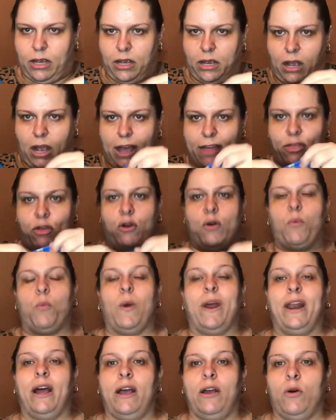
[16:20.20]
I thought
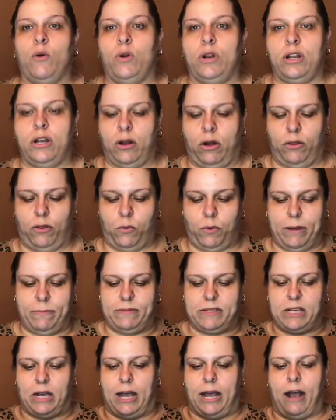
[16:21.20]
when I ordered on the
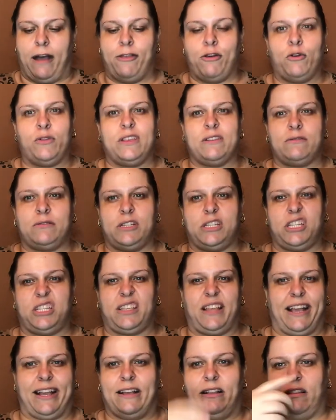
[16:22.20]
website, I thought this is just
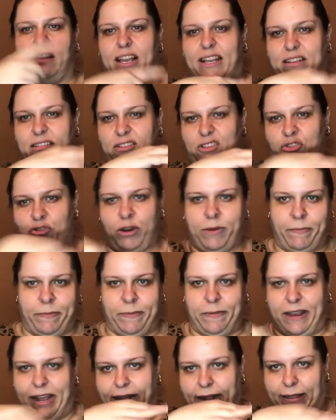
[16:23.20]
like a strip
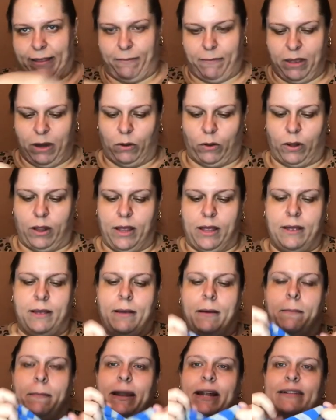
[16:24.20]
down the middle,
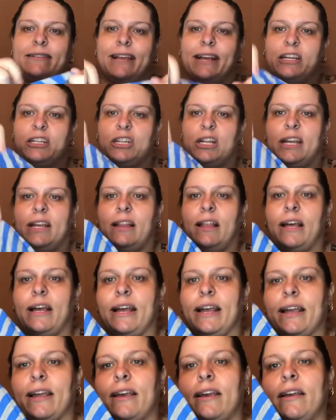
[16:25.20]
but it's actually
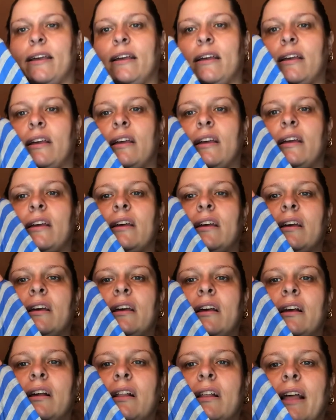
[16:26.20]
like
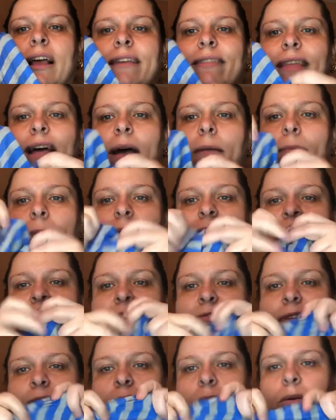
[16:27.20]
that, but it's
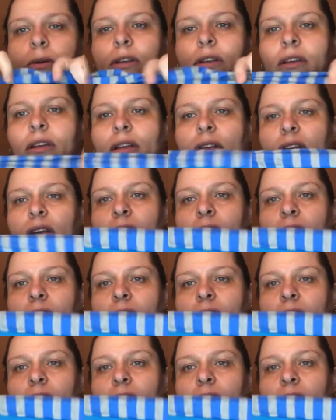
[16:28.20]
folded.